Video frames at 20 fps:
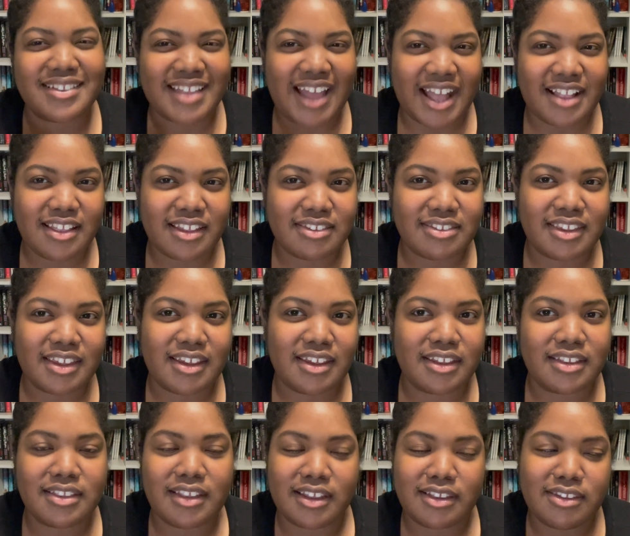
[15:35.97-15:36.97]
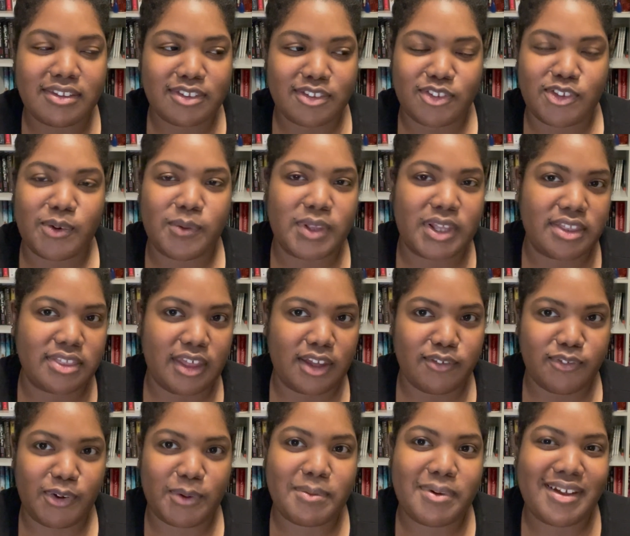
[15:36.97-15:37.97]
that doesn't, that doesn't do anything
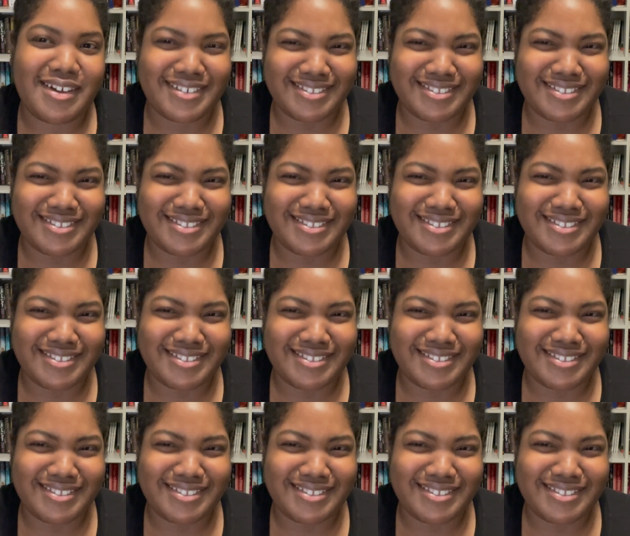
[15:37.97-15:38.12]
for me